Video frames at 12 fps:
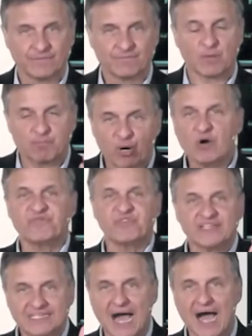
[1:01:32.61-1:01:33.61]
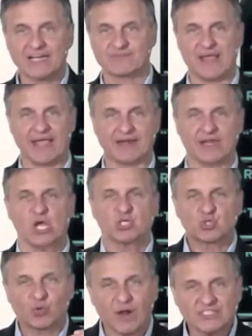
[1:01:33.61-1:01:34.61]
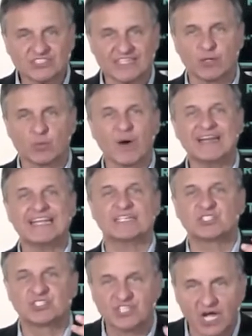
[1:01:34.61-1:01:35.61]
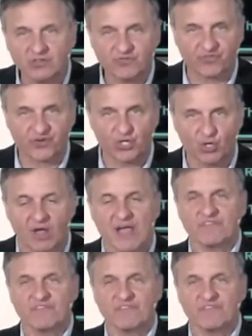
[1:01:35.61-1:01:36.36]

the perfect God man, trusted in what he has done for you,